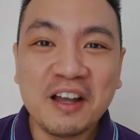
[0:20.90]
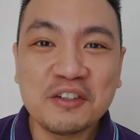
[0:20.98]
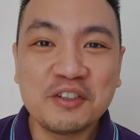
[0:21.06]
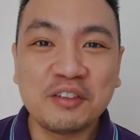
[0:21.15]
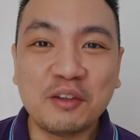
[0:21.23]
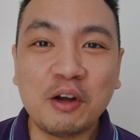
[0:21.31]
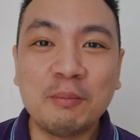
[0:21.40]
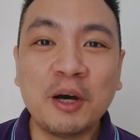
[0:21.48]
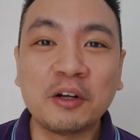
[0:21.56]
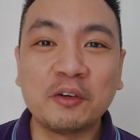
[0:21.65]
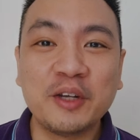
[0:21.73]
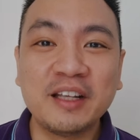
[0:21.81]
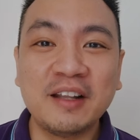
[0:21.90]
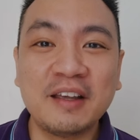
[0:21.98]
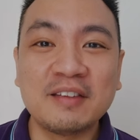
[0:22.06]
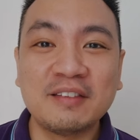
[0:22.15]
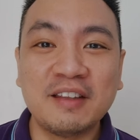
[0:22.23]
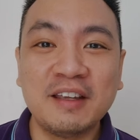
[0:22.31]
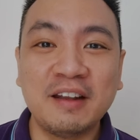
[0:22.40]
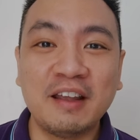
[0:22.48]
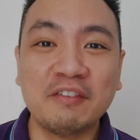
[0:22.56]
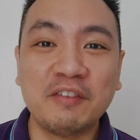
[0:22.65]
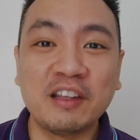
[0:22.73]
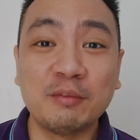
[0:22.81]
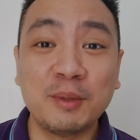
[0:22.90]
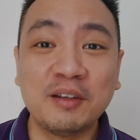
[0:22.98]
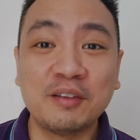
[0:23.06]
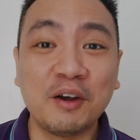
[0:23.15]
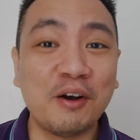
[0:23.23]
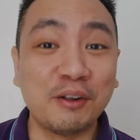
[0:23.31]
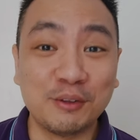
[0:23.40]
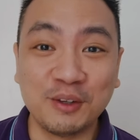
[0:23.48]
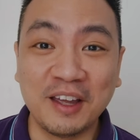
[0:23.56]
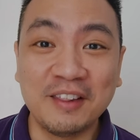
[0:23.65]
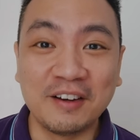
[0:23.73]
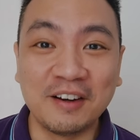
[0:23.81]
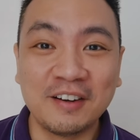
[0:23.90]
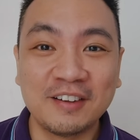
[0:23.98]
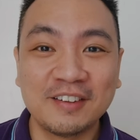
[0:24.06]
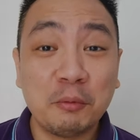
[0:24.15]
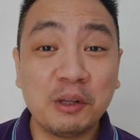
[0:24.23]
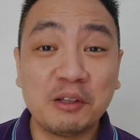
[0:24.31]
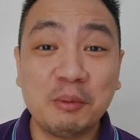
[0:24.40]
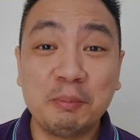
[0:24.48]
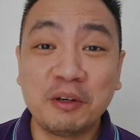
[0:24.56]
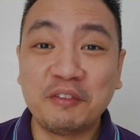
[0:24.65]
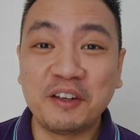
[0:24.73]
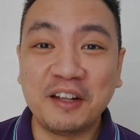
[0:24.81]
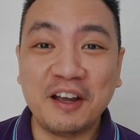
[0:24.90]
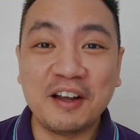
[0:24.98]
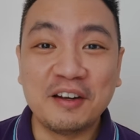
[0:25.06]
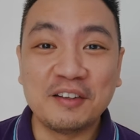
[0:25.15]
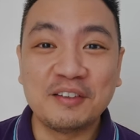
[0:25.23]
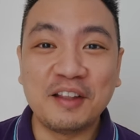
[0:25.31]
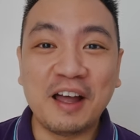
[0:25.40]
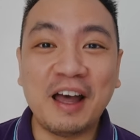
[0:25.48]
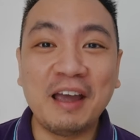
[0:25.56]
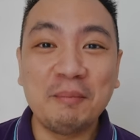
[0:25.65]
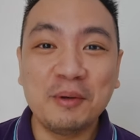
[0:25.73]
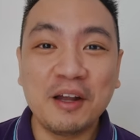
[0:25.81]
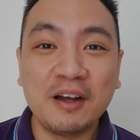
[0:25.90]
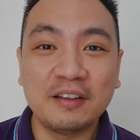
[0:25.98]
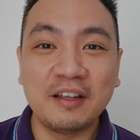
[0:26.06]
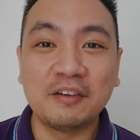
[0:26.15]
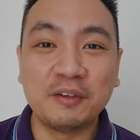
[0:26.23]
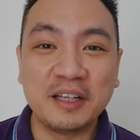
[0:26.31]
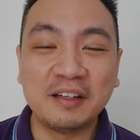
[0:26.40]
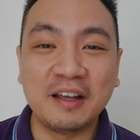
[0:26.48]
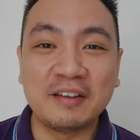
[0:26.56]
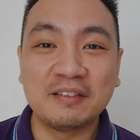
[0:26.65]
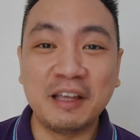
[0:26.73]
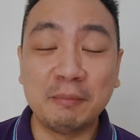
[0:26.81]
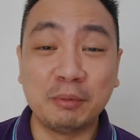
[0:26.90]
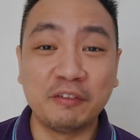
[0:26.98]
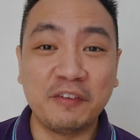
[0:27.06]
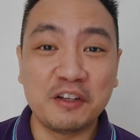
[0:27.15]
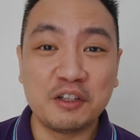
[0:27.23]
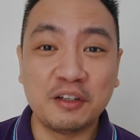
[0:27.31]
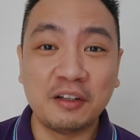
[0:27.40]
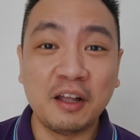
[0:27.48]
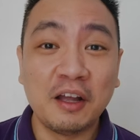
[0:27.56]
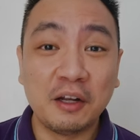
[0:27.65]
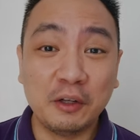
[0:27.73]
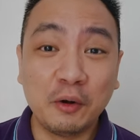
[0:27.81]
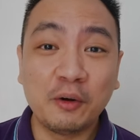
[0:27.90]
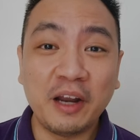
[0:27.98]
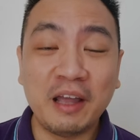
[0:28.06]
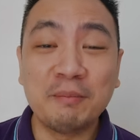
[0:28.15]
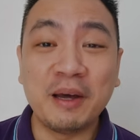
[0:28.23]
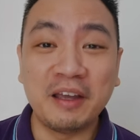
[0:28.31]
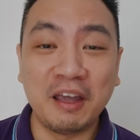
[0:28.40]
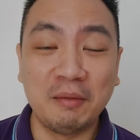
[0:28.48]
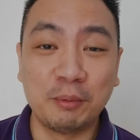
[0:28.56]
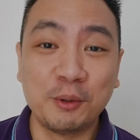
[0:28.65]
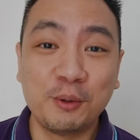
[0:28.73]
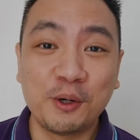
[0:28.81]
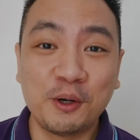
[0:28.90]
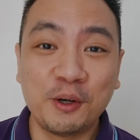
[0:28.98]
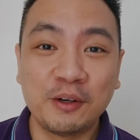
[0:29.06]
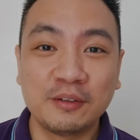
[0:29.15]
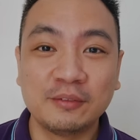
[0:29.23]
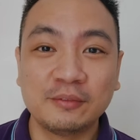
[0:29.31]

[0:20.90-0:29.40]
not just talk about real estate investments altogether? Well, to be perfectly honest, I'm not a real estate professional, nor am I a broker,